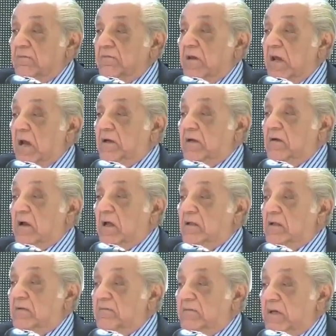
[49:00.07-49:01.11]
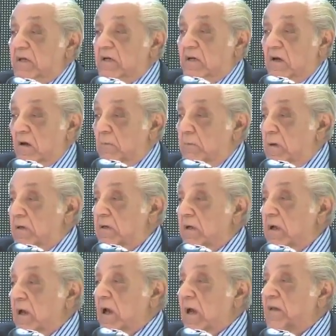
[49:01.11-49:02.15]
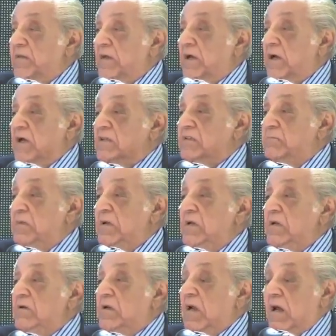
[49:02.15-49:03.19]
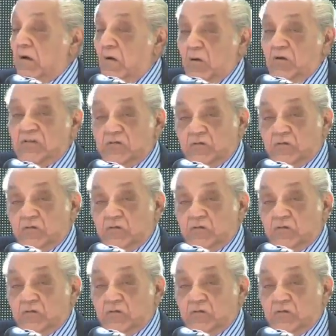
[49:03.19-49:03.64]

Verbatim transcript: we had a rather weak government and the Kashmir dialogue